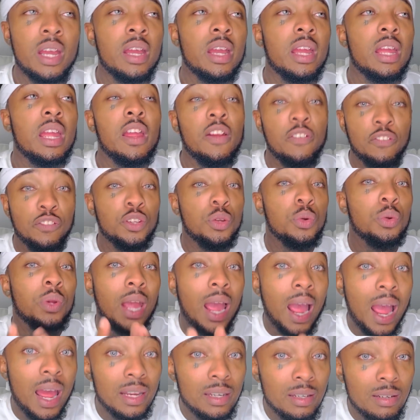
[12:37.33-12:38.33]
If you
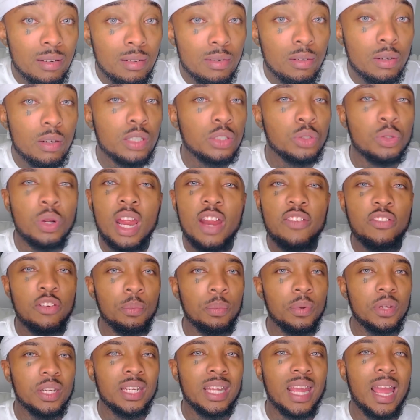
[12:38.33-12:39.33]
can, because not
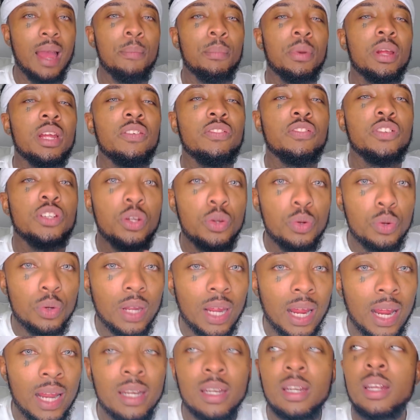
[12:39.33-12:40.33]
everybody can, but if you
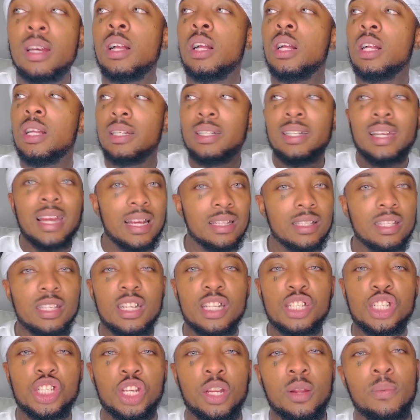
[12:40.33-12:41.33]
can, get to
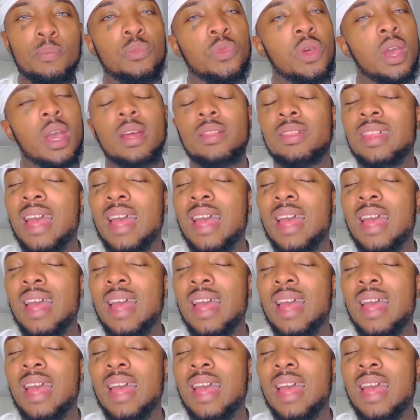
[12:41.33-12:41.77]
the gym.